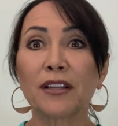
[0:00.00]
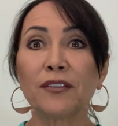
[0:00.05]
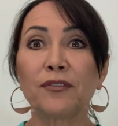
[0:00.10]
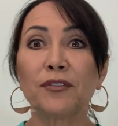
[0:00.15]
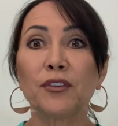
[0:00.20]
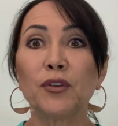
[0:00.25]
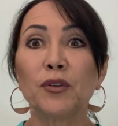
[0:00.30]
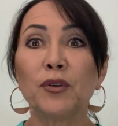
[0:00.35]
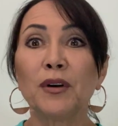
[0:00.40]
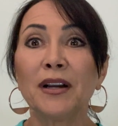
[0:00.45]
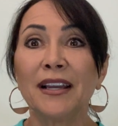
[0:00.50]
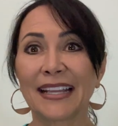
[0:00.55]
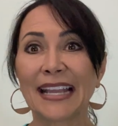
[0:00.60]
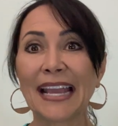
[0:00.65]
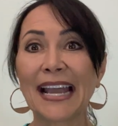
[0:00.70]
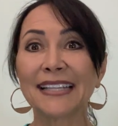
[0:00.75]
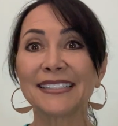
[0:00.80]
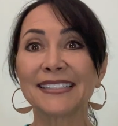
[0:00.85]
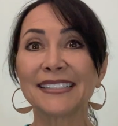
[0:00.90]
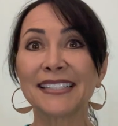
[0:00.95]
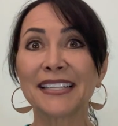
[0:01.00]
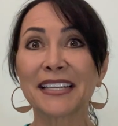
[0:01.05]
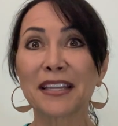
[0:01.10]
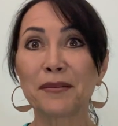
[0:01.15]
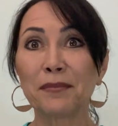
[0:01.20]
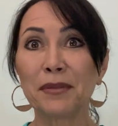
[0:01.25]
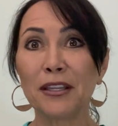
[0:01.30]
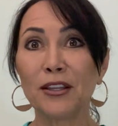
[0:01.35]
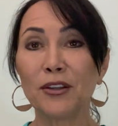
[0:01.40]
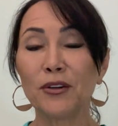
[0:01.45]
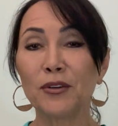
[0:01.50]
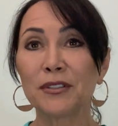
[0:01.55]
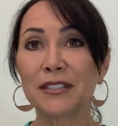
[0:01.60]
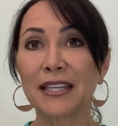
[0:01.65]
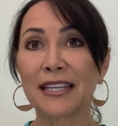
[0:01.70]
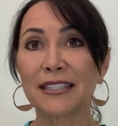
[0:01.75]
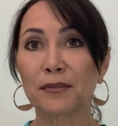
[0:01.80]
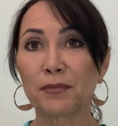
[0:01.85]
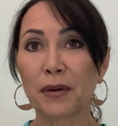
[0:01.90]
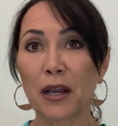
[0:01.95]
if you cassia can be used
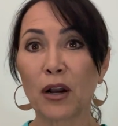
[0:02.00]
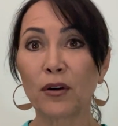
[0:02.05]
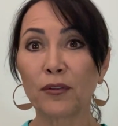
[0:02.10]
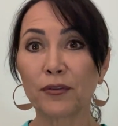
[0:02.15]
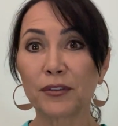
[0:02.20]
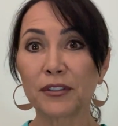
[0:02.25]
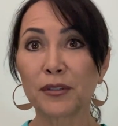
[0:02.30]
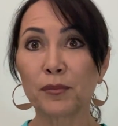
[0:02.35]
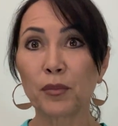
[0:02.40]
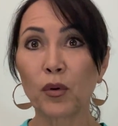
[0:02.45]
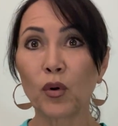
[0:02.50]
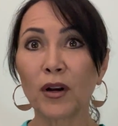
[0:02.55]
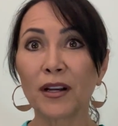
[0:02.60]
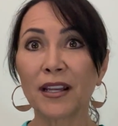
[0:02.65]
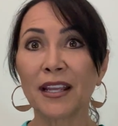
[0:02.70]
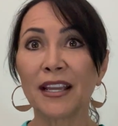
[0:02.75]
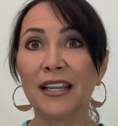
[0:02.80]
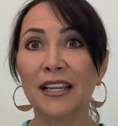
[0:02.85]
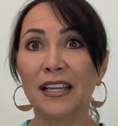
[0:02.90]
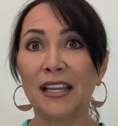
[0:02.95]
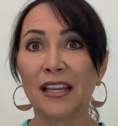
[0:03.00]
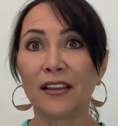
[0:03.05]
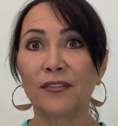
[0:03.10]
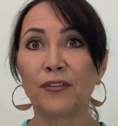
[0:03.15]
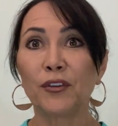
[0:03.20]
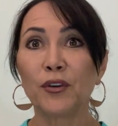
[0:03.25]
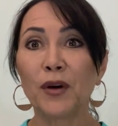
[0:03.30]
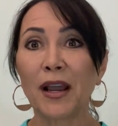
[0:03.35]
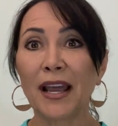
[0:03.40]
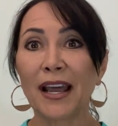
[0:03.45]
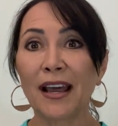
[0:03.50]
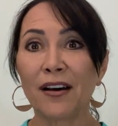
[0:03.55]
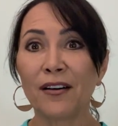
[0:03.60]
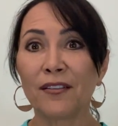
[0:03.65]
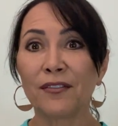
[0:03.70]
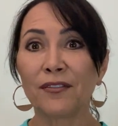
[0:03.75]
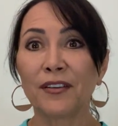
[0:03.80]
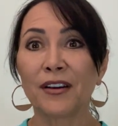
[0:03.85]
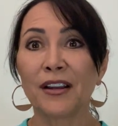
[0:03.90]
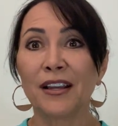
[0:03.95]
as a powerful support if you
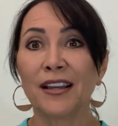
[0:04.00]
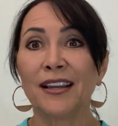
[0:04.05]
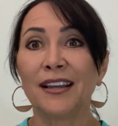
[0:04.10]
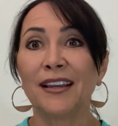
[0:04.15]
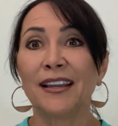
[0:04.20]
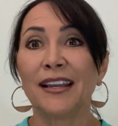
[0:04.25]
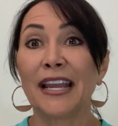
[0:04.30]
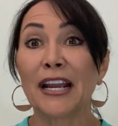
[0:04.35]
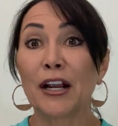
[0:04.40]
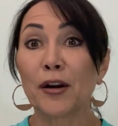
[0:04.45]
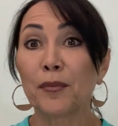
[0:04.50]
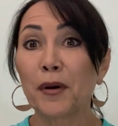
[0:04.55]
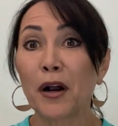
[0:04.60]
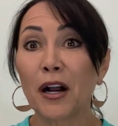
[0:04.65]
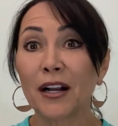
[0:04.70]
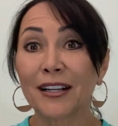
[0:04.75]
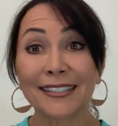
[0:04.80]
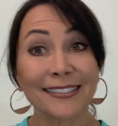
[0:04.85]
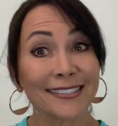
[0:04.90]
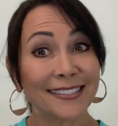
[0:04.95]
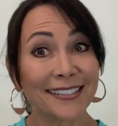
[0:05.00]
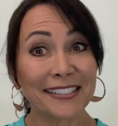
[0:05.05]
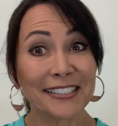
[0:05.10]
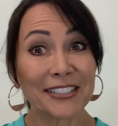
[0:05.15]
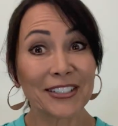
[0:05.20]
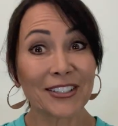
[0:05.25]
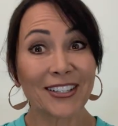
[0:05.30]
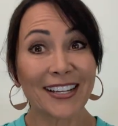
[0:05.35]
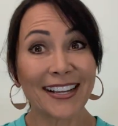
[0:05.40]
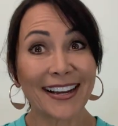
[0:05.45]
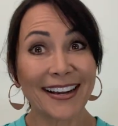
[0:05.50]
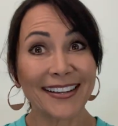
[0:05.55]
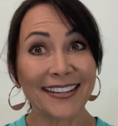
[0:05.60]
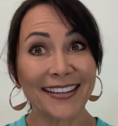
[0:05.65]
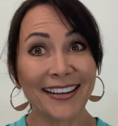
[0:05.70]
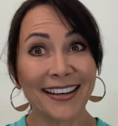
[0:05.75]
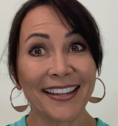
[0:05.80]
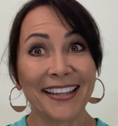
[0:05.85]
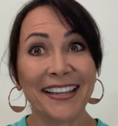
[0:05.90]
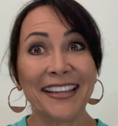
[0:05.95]
have air pockets in your
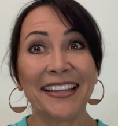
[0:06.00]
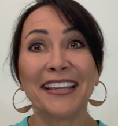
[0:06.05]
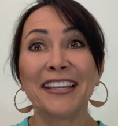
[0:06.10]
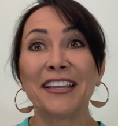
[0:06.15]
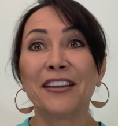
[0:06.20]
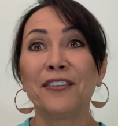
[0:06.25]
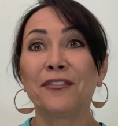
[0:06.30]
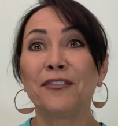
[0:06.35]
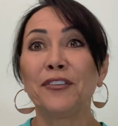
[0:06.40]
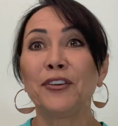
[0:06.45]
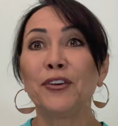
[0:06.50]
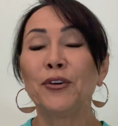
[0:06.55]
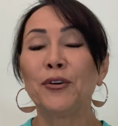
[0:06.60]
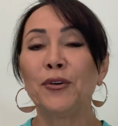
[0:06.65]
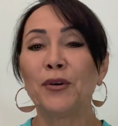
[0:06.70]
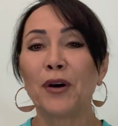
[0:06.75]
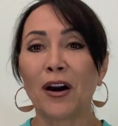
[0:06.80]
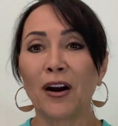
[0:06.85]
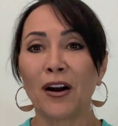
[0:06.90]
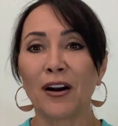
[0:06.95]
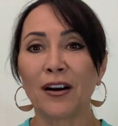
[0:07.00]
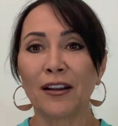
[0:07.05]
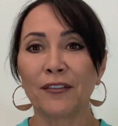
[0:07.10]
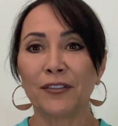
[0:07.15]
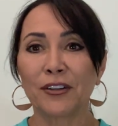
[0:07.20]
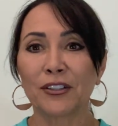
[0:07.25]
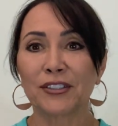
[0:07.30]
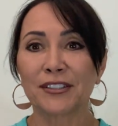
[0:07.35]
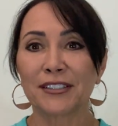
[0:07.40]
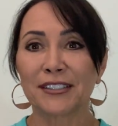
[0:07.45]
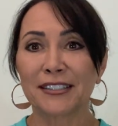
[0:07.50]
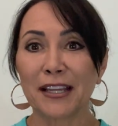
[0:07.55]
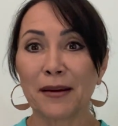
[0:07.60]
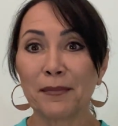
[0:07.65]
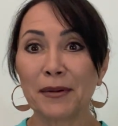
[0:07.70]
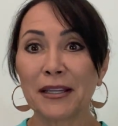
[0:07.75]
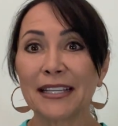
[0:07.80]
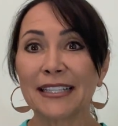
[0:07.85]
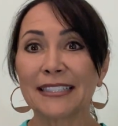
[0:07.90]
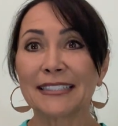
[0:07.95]
gut, if you are if your
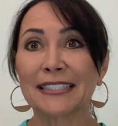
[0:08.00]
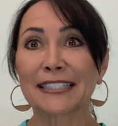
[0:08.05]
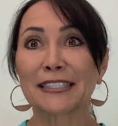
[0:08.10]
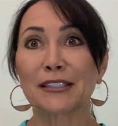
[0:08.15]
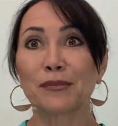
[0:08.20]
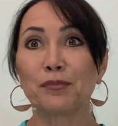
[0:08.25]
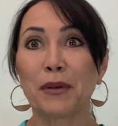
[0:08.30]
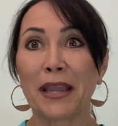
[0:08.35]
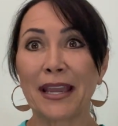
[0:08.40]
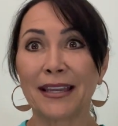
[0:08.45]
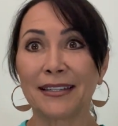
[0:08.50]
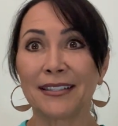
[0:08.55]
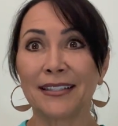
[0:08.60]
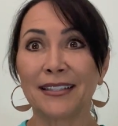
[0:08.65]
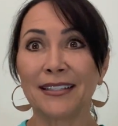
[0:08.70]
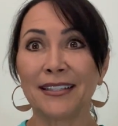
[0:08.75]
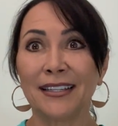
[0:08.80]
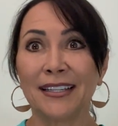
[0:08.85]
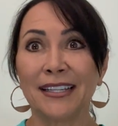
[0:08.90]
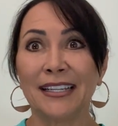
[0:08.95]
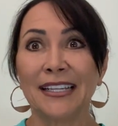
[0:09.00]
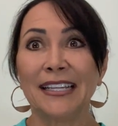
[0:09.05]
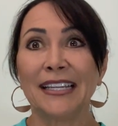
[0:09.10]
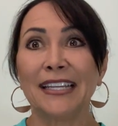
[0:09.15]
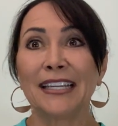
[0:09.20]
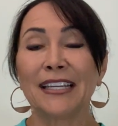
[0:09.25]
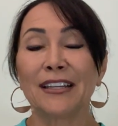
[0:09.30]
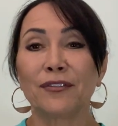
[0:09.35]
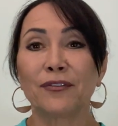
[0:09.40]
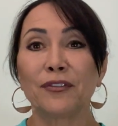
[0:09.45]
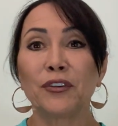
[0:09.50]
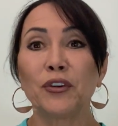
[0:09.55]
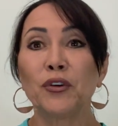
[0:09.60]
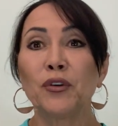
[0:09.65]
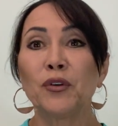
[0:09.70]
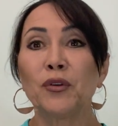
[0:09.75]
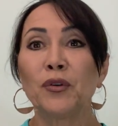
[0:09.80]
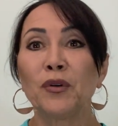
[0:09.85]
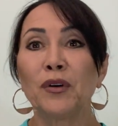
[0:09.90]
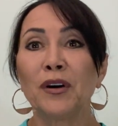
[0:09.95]
stomach is expanded, if
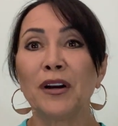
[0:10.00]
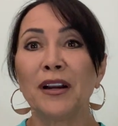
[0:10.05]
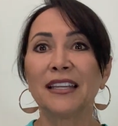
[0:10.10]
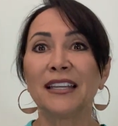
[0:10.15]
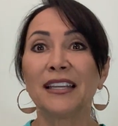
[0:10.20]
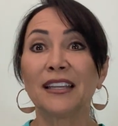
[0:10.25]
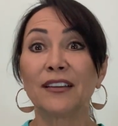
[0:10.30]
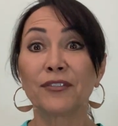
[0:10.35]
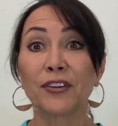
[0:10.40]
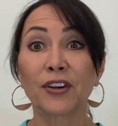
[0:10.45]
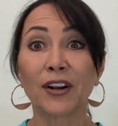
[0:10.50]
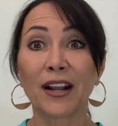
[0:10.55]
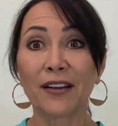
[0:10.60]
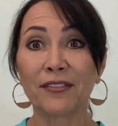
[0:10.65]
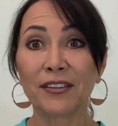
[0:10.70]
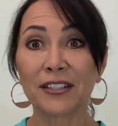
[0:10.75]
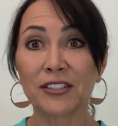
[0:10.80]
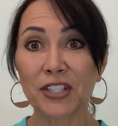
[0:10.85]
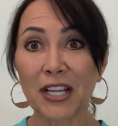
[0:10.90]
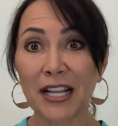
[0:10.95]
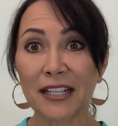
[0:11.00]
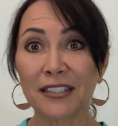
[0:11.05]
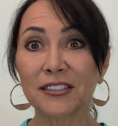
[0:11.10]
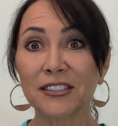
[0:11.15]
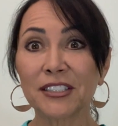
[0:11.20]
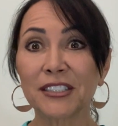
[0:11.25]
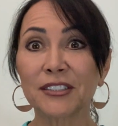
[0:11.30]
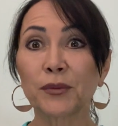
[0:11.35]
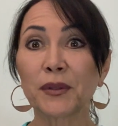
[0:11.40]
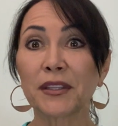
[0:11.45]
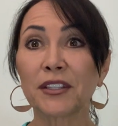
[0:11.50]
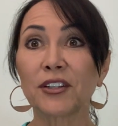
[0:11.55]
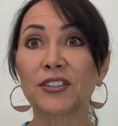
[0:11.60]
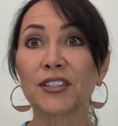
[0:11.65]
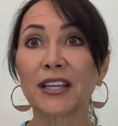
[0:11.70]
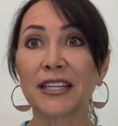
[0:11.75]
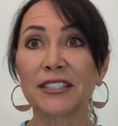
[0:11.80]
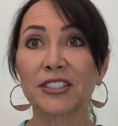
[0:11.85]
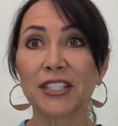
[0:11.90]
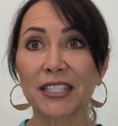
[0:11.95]
you if you're having challenges with your
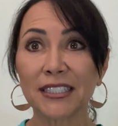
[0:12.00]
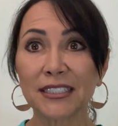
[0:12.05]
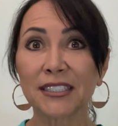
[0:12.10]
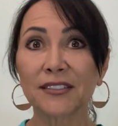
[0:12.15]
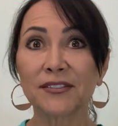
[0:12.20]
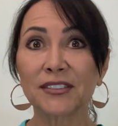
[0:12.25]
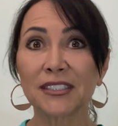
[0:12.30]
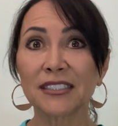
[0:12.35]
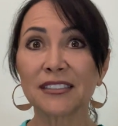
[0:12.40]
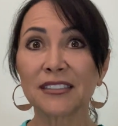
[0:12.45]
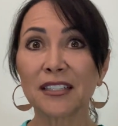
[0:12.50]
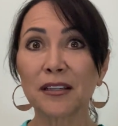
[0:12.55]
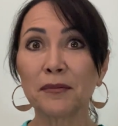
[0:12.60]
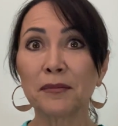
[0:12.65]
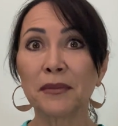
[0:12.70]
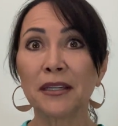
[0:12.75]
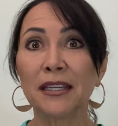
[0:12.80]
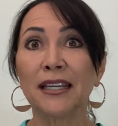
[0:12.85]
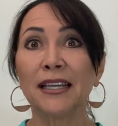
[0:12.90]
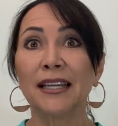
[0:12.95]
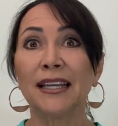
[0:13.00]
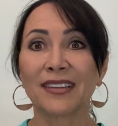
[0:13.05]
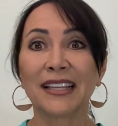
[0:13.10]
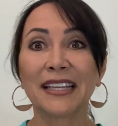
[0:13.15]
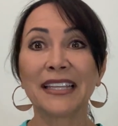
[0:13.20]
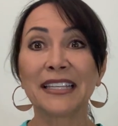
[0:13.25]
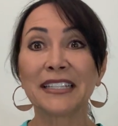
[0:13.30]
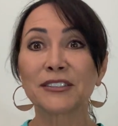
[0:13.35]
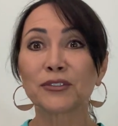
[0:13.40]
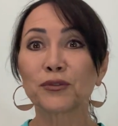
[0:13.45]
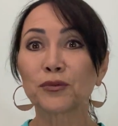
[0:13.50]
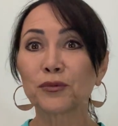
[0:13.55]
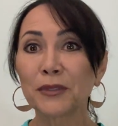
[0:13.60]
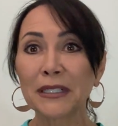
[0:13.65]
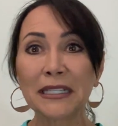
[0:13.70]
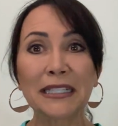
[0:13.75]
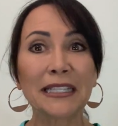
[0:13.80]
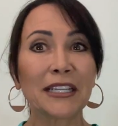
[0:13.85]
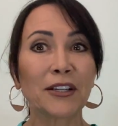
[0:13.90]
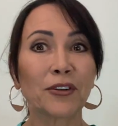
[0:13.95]
digestive system, it is
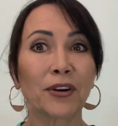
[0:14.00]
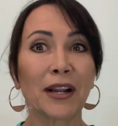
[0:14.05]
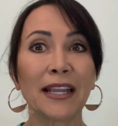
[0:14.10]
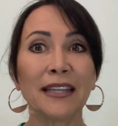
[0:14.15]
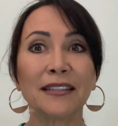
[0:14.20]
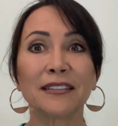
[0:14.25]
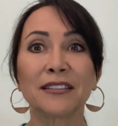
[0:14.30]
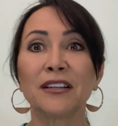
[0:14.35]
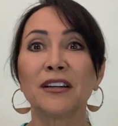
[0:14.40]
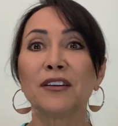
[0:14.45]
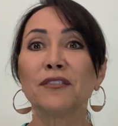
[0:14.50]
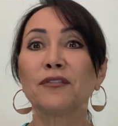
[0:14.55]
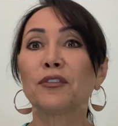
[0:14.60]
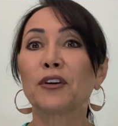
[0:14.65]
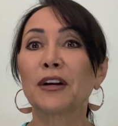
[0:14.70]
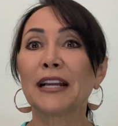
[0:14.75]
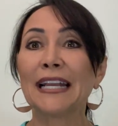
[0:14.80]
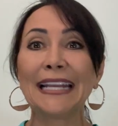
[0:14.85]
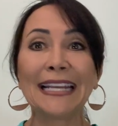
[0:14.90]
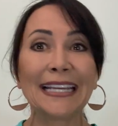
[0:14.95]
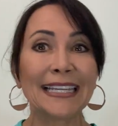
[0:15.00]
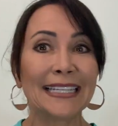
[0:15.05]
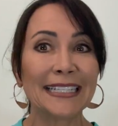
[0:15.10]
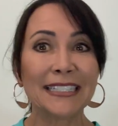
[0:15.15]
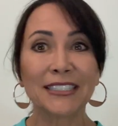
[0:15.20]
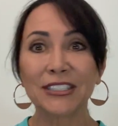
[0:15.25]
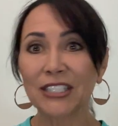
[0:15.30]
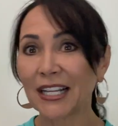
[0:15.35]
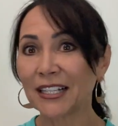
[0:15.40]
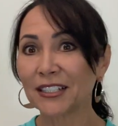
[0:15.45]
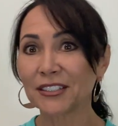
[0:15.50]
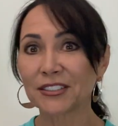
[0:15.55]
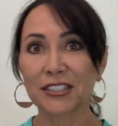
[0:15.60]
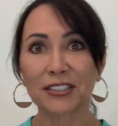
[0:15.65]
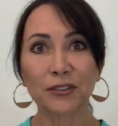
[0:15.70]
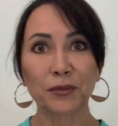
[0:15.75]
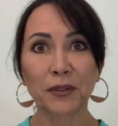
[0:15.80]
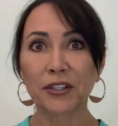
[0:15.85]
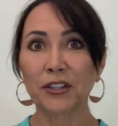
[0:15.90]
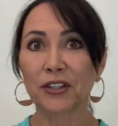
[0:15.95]
really great for any
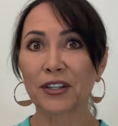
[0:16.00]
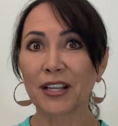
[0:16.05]
challenges with your